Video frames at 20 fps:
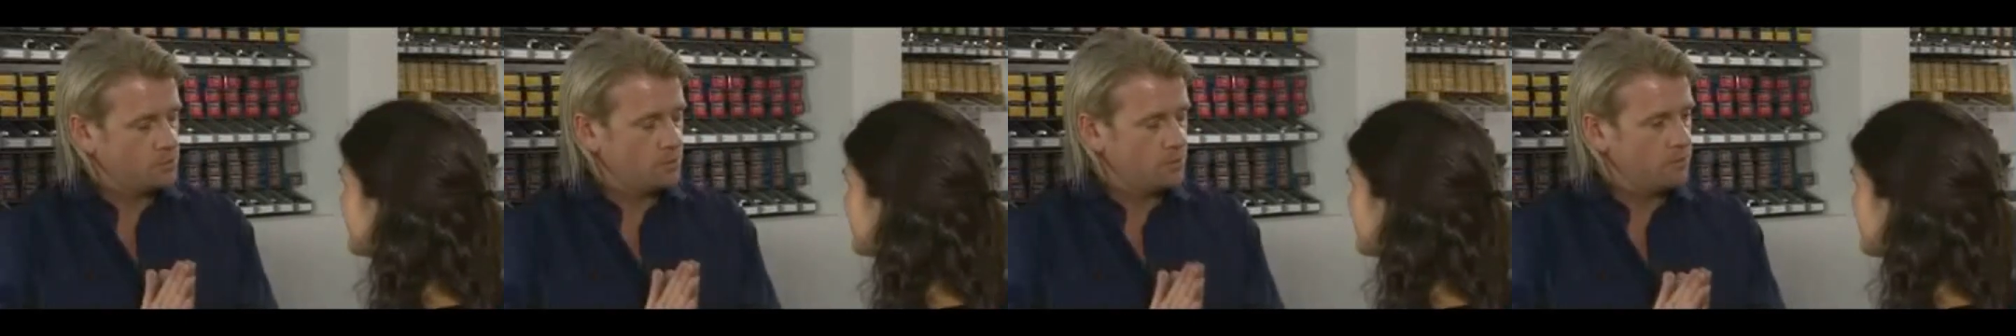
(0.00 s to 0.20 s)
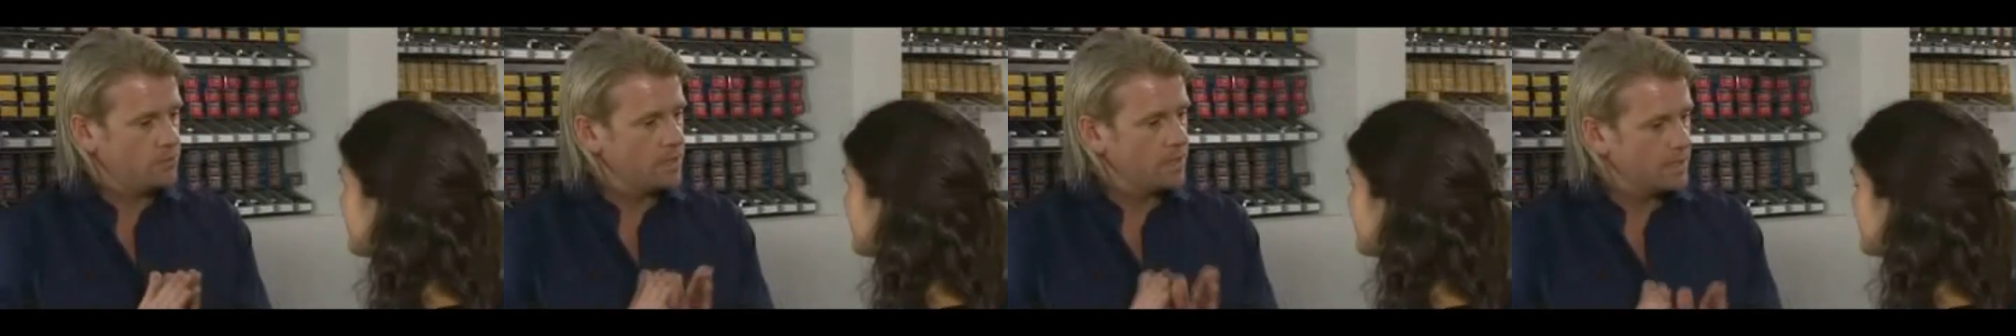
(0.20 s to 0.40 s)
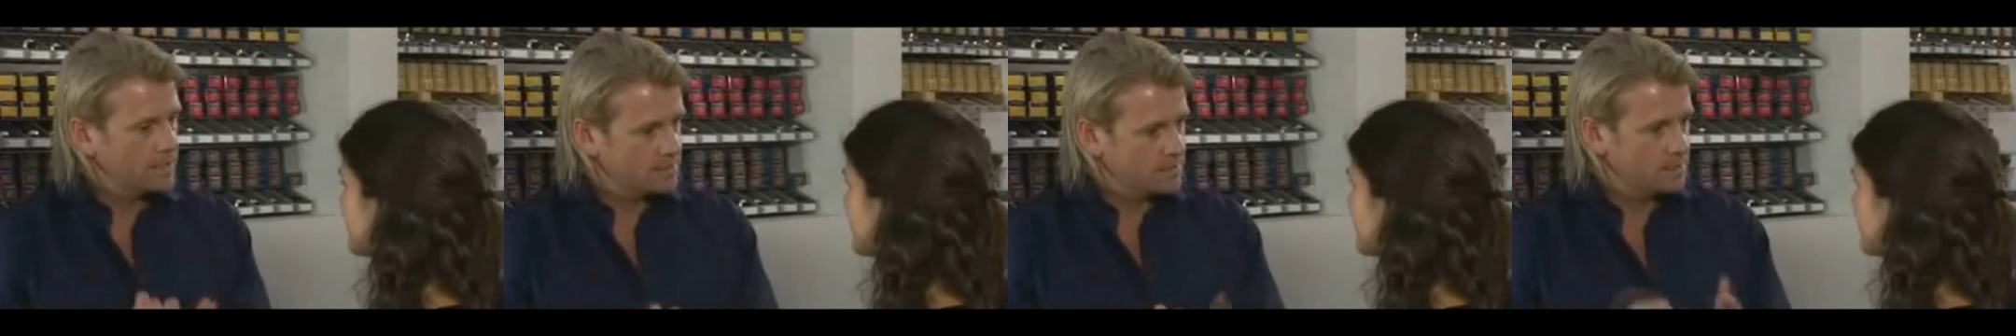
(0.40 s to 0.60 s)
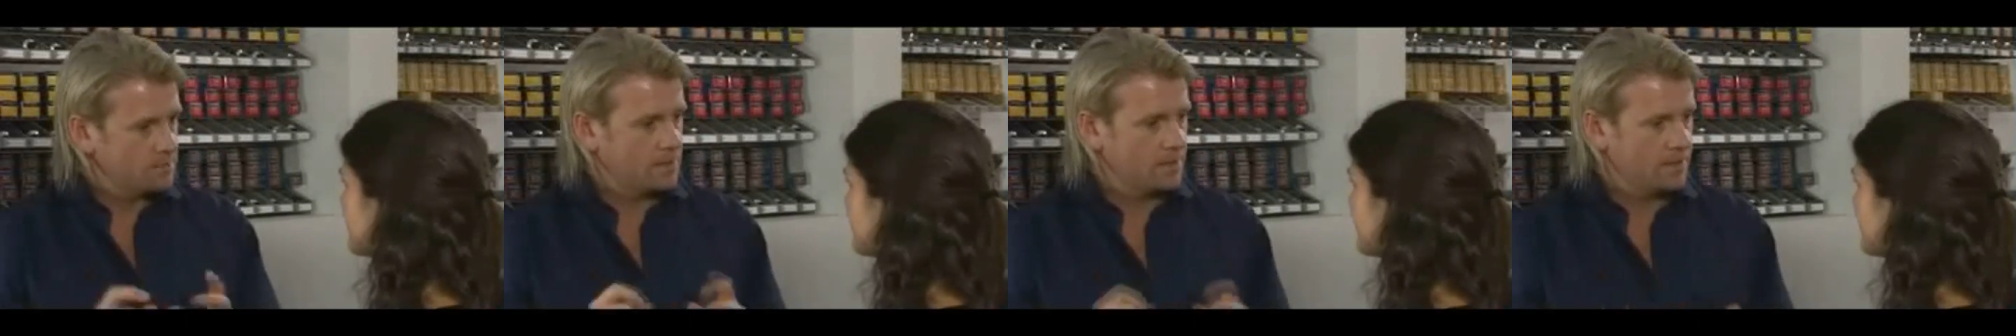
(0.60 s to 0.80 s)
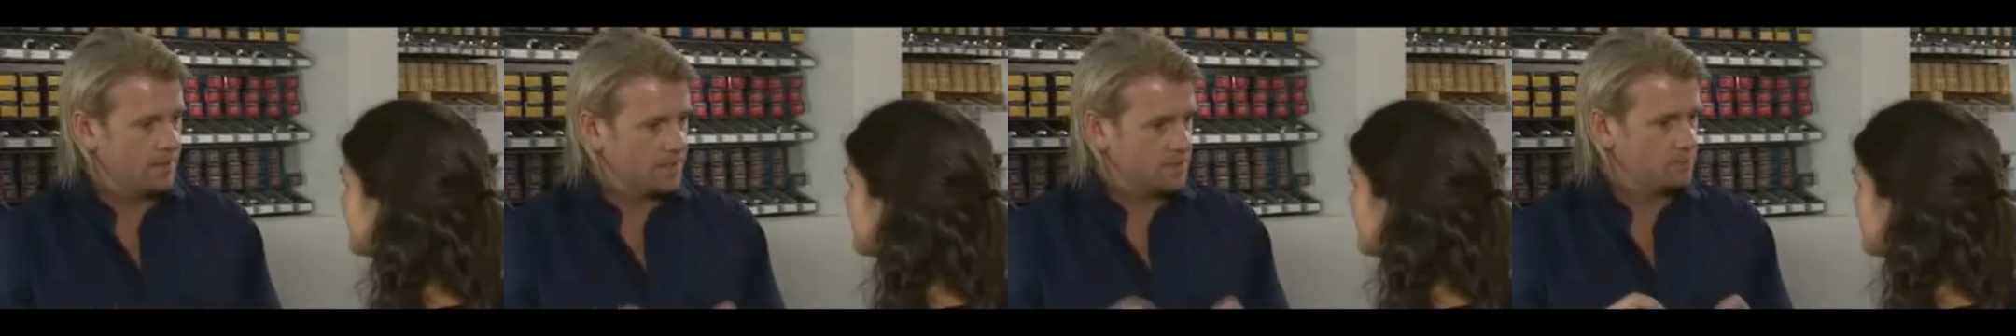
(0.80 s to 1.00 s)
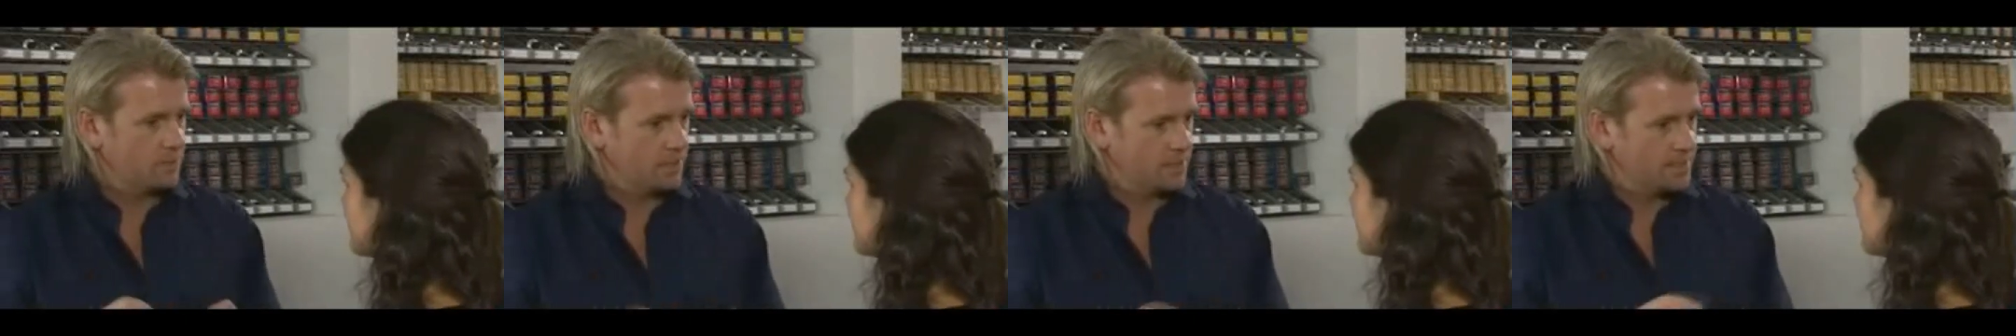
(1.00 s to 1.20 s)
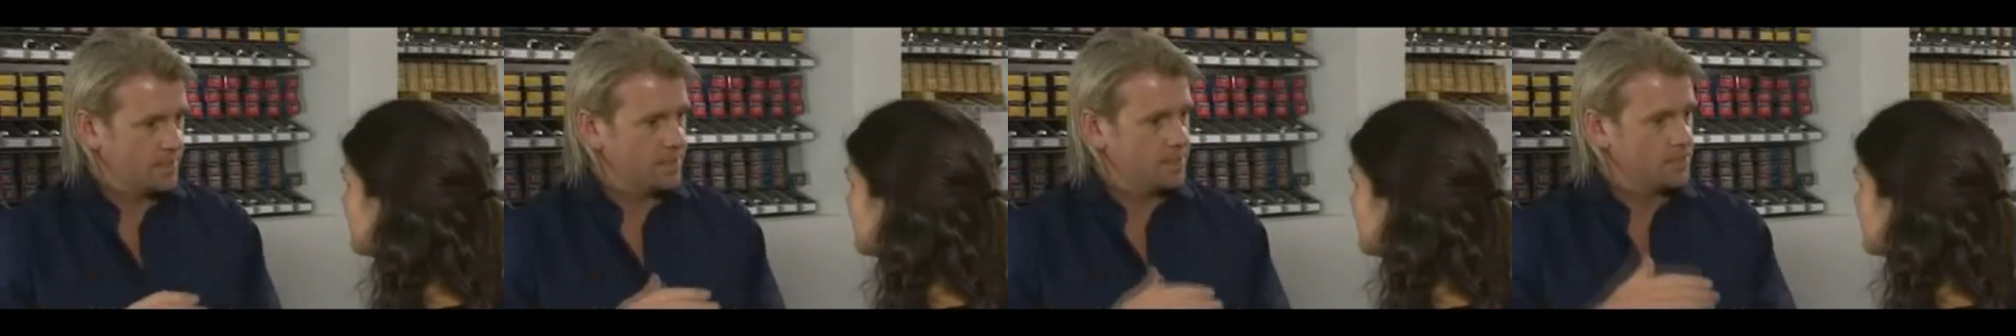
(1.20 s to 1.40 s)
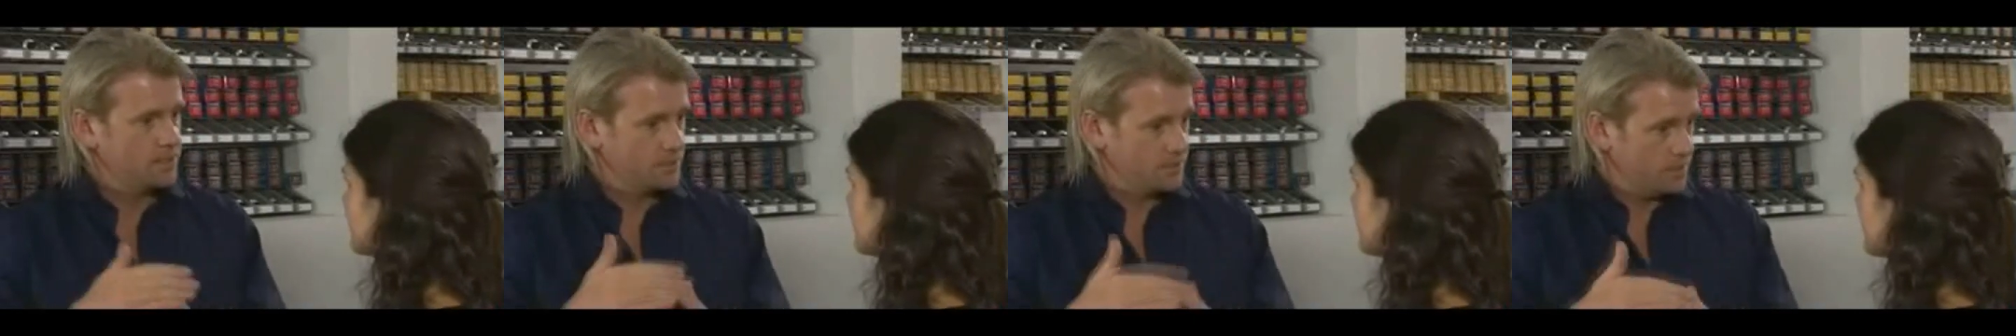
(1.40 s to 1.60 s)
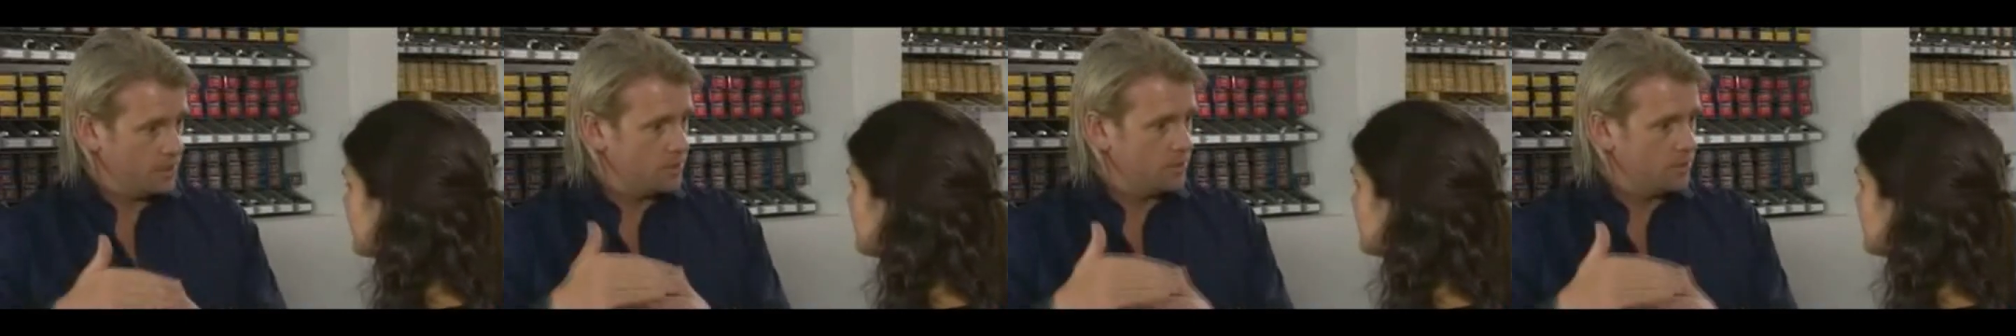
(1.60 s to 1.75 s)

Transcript: to be realistic about the expectation.